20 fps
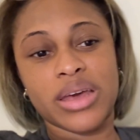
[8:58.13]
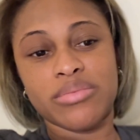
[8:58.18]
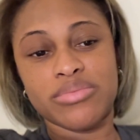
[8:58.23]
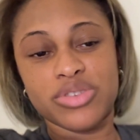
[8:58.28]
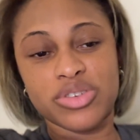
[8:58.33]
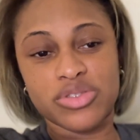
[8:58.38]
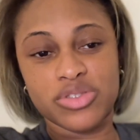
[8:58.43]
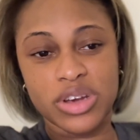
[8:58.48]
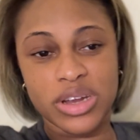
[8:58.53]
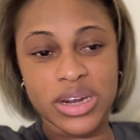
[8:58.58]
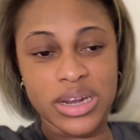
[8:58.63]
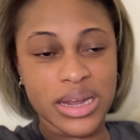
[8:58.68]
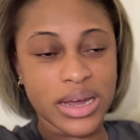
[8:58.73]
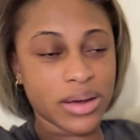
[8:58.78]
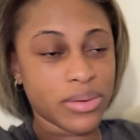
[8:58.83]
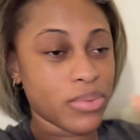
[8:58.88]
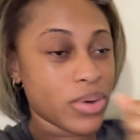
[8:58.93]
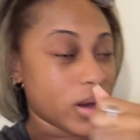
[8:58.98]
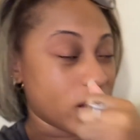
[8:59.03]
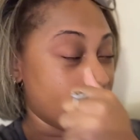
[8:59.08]
I'm just trying to
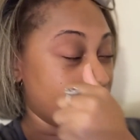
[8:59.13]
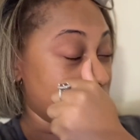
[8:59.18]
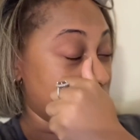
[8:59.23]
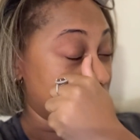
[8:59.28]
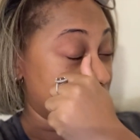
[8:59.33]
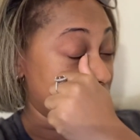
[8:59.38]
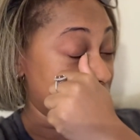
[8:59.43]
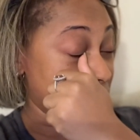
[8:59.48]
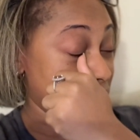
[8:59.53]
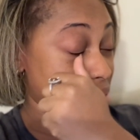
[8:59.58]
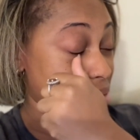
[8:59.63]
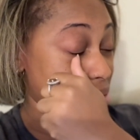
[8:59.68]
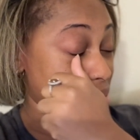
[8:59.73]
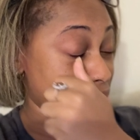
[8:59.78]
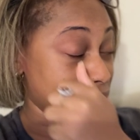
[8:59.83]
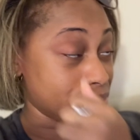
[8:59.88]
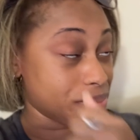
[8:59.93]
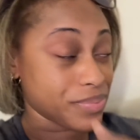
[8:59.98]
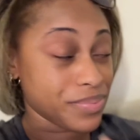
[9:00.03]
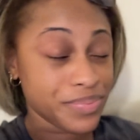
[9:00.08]
like work out the kinks
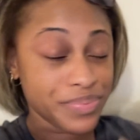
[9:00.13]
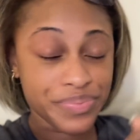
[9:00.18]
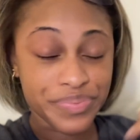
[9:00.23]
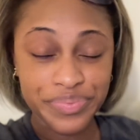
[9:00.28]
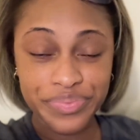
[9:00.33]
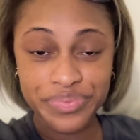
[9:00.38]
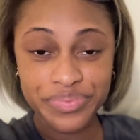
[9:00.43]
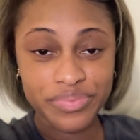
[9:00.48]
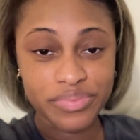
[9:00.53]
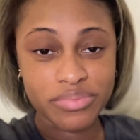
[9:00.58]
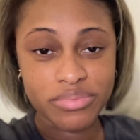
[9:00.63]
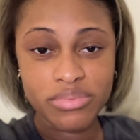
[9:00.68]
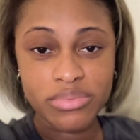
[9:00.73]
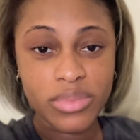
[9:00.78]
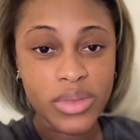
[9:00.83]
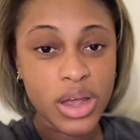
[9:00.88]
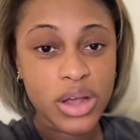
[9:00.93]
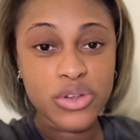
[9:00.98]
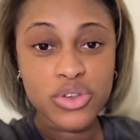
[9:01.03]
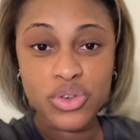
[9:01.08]
and
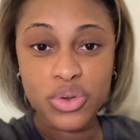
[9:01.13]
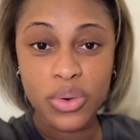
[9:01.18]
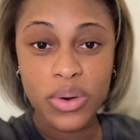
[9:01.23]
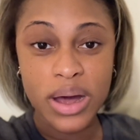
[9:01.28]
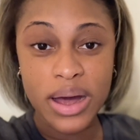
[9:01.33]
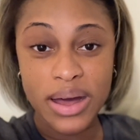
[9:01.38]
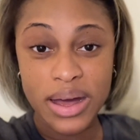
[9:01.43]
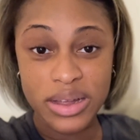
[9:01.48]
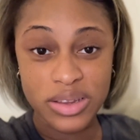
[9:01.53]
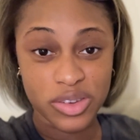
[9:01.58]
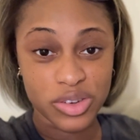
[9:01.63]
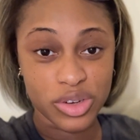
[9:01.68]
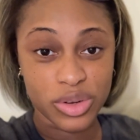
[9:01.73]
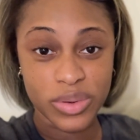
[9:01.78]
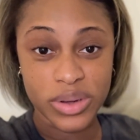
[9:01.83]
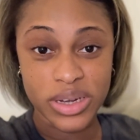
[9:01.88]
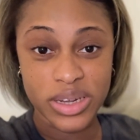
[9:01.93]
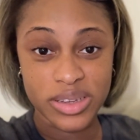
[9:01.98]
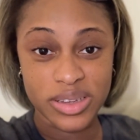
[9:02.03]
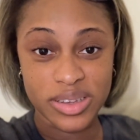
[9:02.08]
sort out how to do
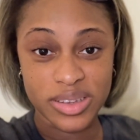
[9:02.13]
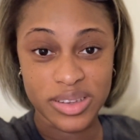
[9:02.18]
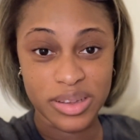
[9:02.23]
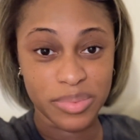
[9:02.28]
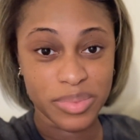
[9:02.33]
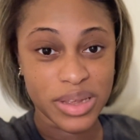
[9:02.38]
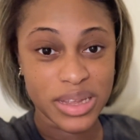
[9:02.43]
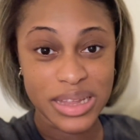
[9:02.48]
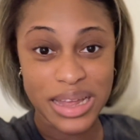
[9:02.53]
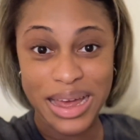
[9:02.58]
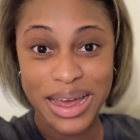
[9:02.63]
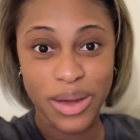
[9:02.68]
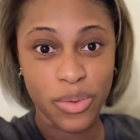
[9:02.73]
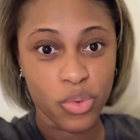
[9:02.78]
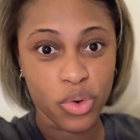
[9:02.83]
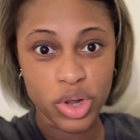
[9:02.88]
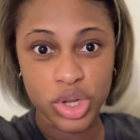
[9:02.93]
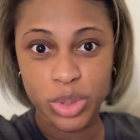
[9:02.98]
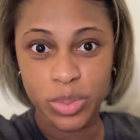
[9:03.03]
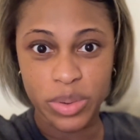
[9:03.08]
it because it's something that I
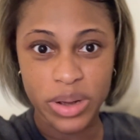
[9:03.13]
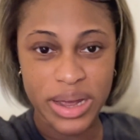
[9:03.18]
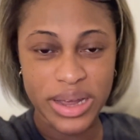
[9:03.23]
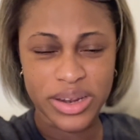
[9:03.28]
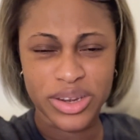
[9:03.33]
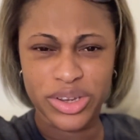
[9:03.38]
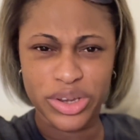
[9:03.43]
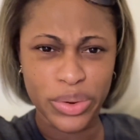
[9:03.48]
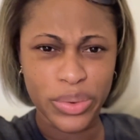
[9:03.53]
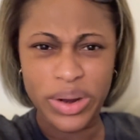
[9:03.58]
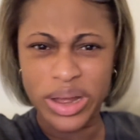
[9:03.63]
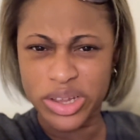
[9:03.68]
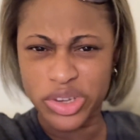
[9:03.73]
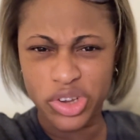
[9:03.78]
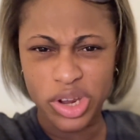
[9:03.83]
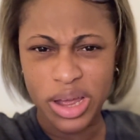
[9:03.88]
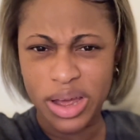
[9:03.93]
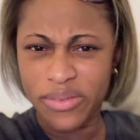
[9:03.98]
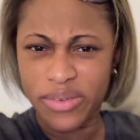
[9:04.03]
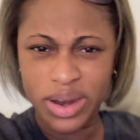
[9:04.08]
watch but I don't
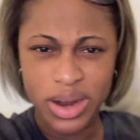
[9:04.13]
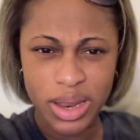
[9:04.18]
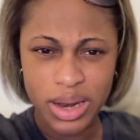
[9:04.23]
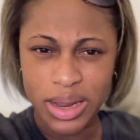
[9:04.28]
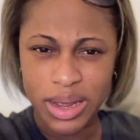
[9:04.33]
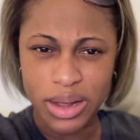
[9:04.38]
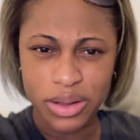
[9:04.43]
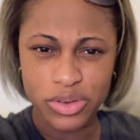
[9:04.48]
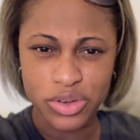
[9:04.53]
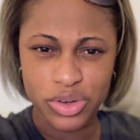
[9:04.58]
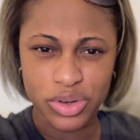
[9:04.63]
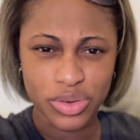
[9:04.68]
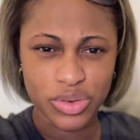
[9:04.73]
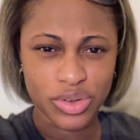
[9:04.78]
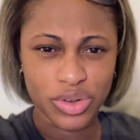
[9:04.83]
actually have any idea how to do.